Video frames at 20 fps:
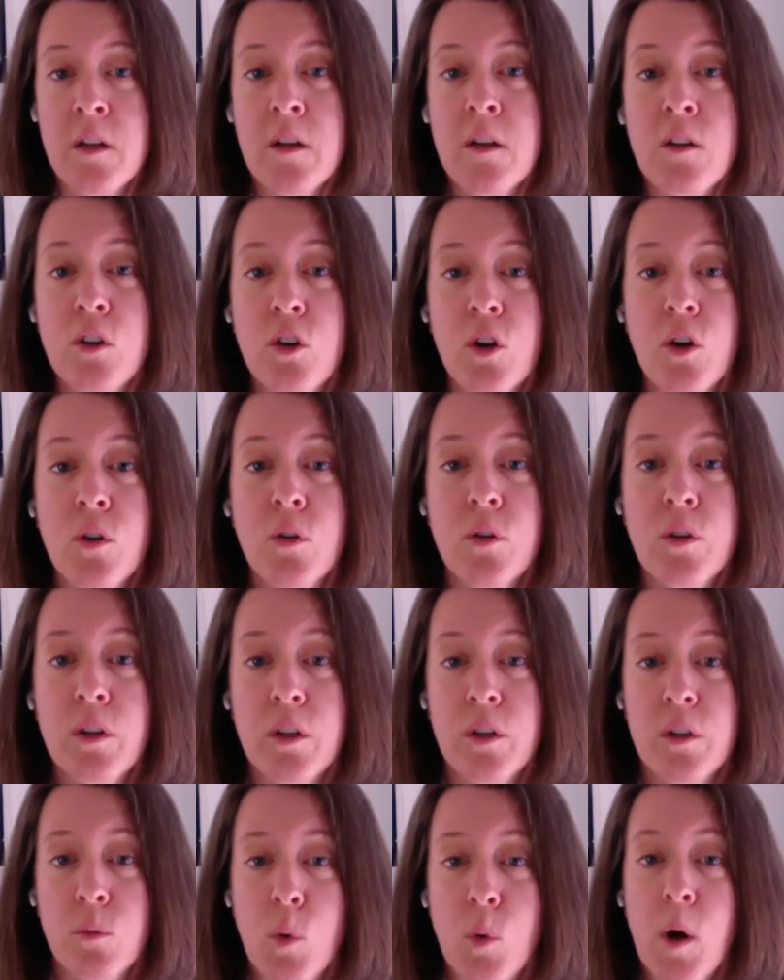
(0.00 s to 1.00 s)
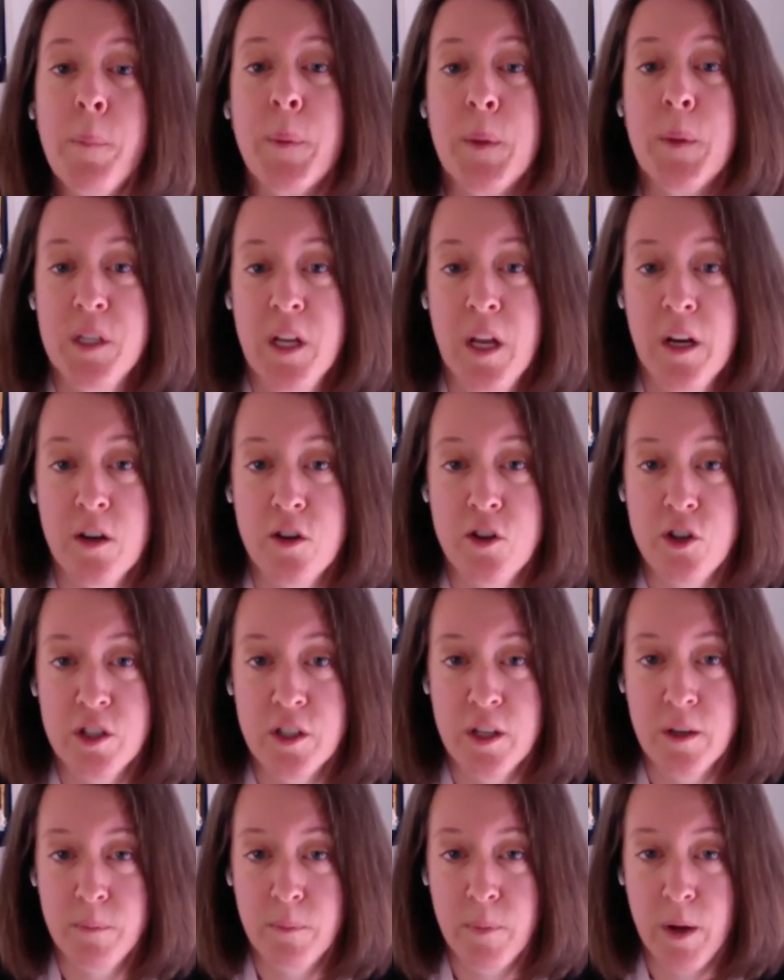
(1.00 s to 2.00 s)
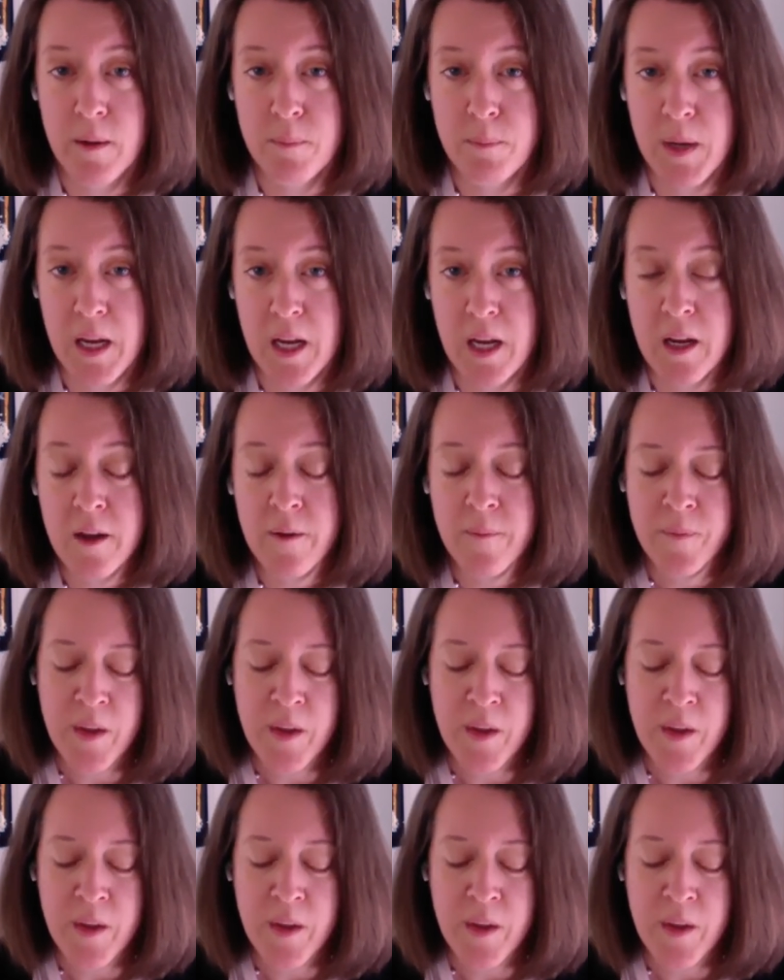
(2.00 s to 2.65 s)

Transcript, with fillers: you know, eh, what percentage is it might be.